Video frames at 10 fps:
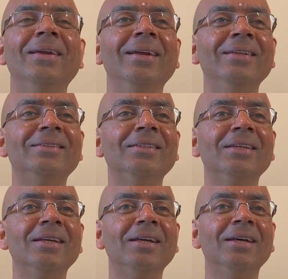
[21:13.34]
it's
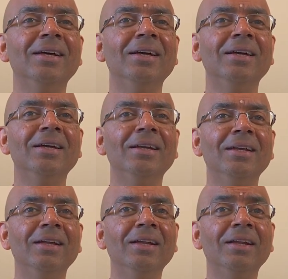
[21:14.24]
a...
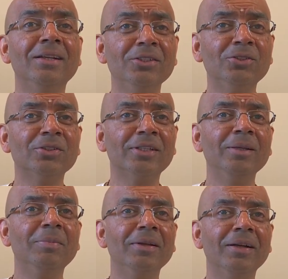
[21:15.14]
At least you're
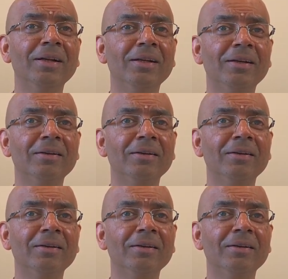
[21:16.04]
sleeping, right?